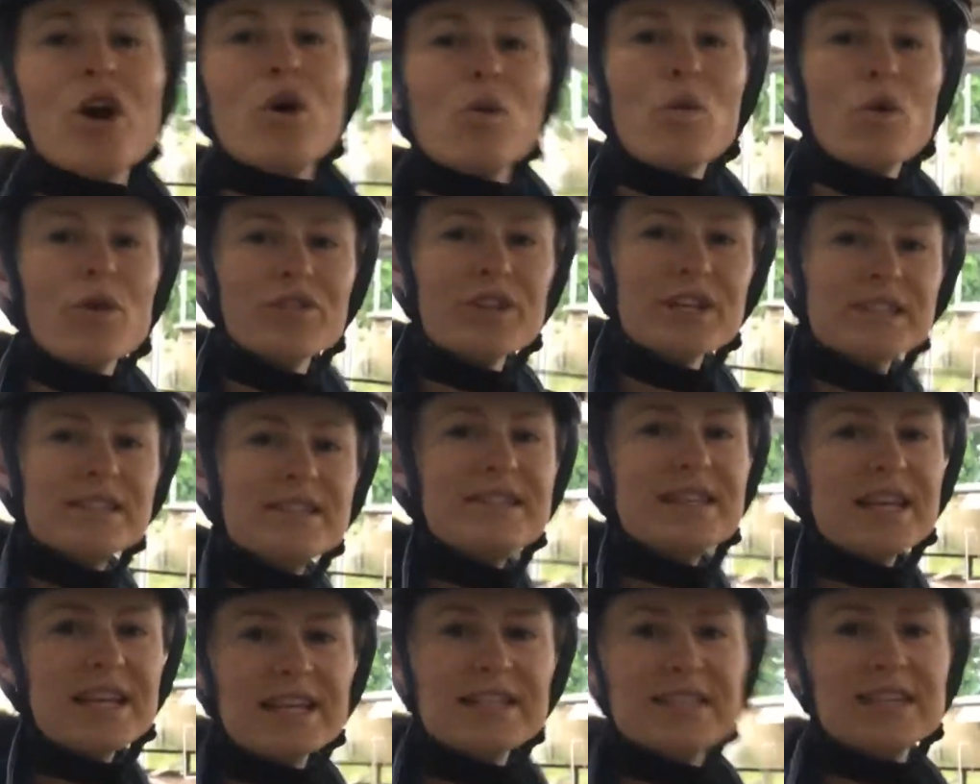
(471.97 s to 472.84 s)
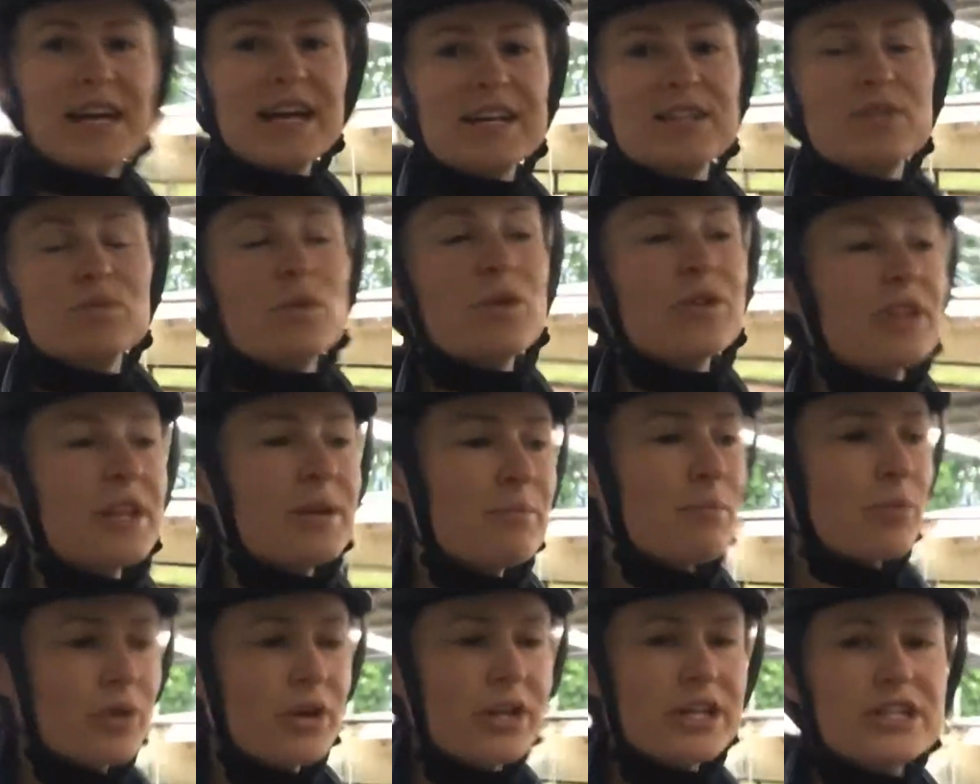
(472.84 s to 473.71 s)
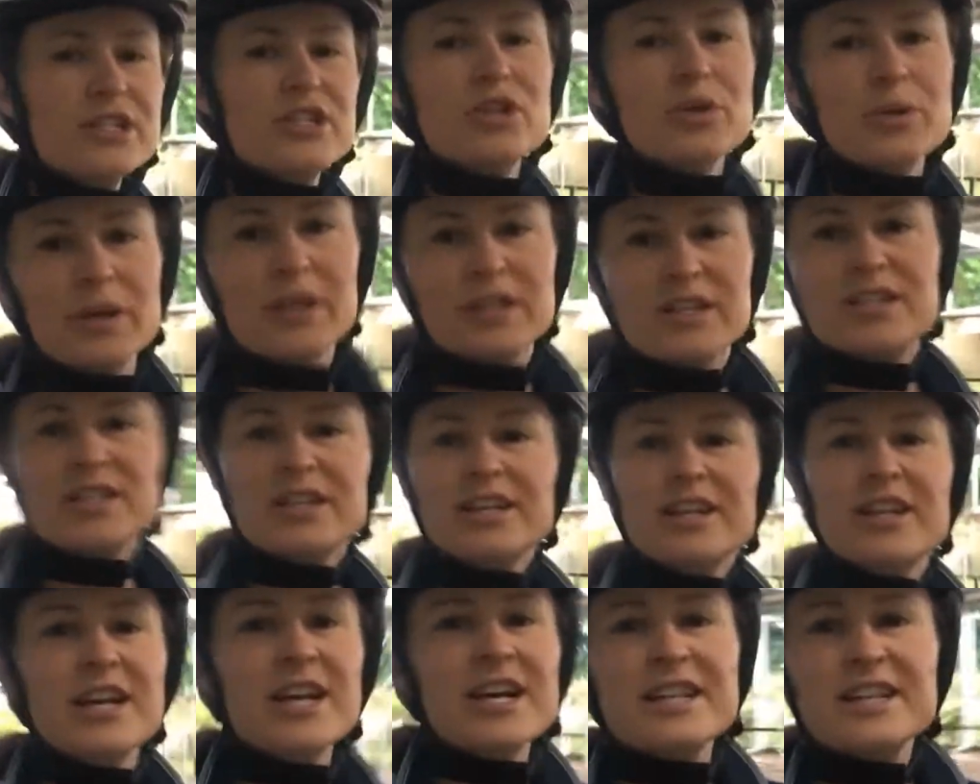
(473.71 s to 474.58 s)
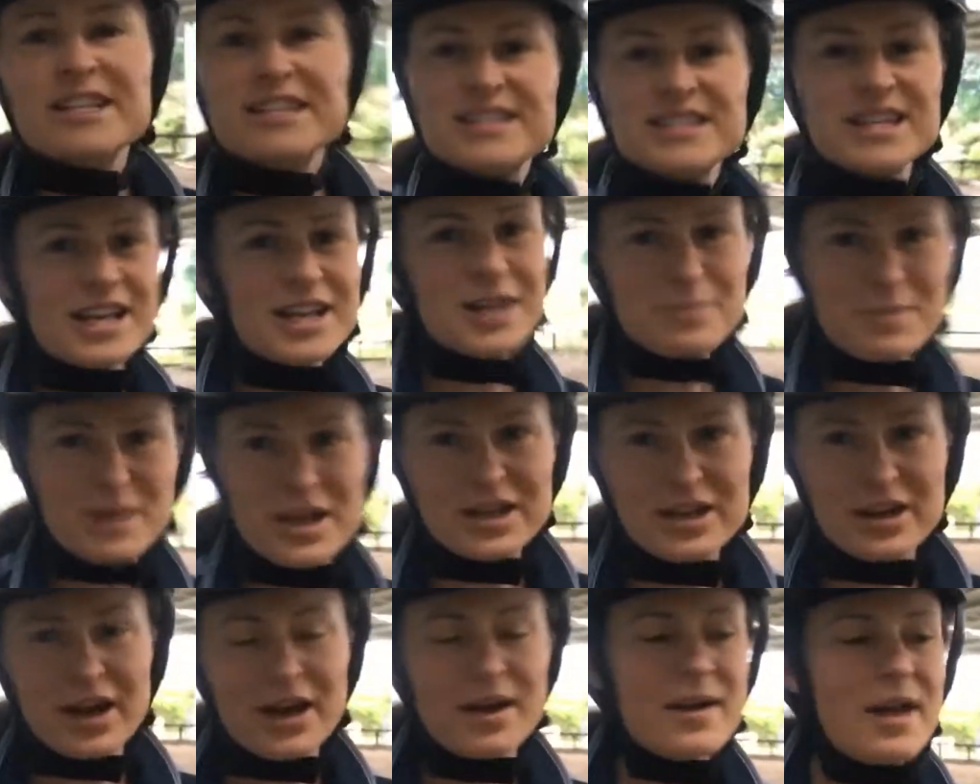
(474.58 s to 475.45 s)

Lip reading: what their seat does, what their body's doing to the centimetre.